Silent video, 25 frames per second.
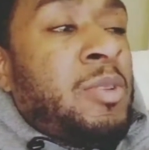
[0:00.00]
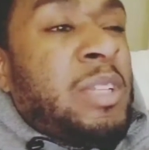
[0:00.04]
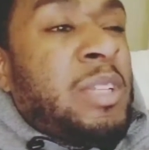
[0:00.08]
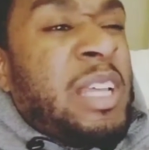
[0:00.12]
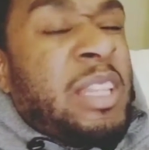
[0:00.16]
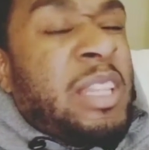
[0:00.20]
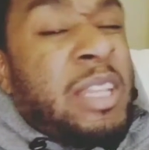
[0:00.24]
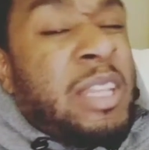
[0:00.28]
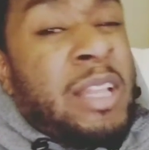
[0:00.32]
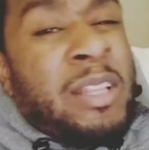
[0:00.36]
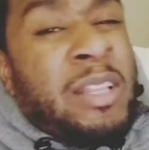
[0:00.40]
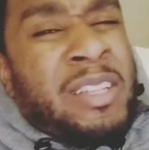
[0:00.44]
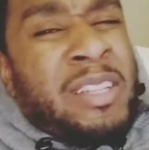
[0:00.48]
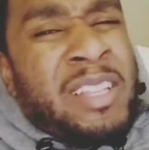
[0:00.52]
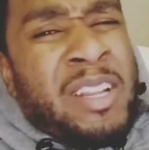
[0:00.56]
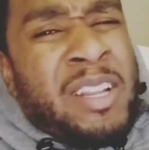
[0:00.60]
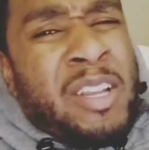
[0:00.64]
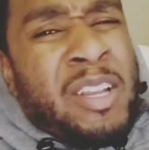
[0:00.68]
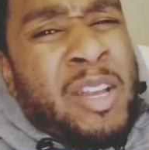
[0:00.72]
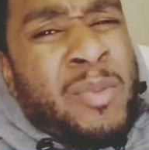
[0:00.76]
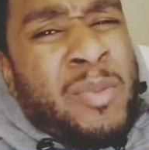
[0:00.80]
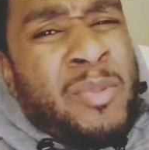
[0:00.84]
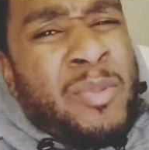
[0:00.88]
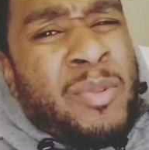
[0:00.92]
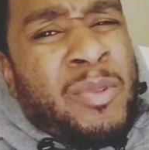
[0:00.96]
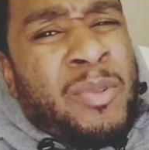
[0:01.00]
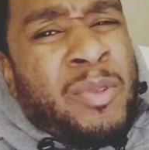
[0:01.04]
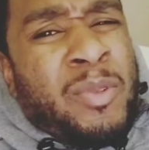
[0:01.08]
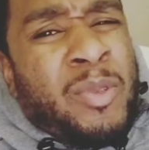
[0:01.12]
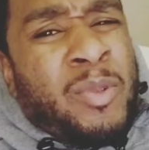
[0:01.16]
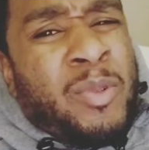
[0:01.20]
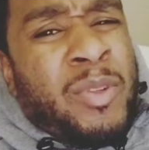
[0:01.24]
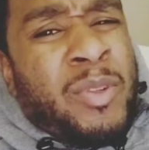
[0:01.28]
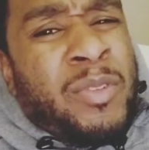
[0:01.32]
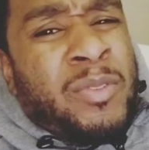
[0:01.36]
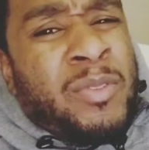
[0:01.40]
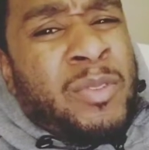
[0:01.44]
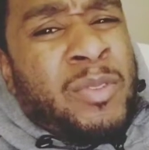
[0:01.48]
good. I looked at a
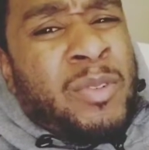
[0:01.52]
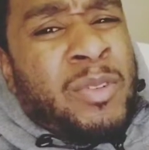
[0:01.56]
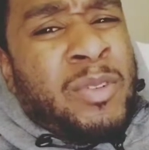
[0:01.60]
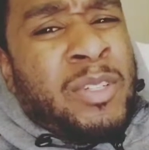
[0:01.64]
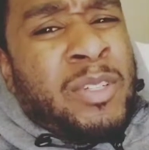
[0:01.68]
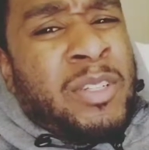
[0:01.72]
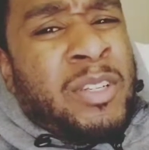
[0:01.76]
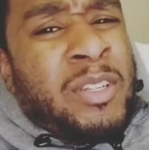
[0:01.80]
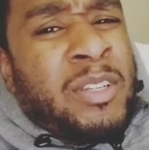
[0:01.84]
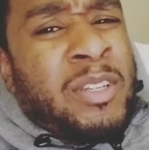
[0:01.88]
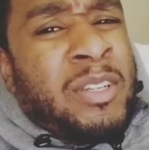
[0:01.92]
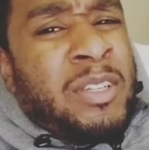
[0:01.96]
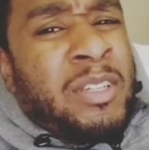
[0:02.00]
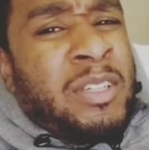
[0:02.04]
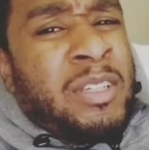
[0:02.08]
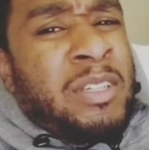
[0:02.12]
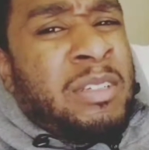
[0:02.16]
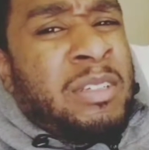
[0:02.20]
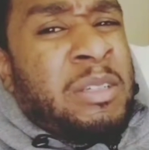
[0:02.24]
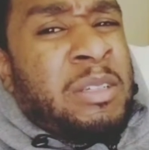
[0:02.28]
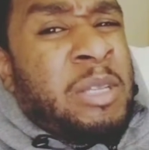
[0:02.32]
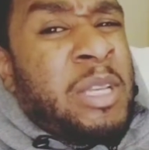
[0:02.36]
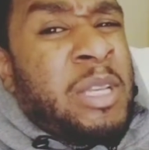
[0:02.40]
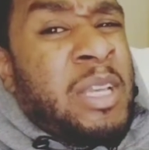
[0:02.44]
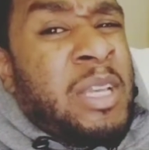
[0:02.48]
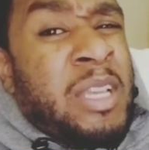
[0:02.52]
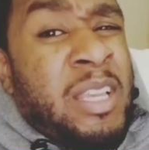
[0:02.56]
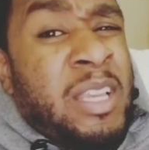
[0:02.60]
couple of thrift stores here,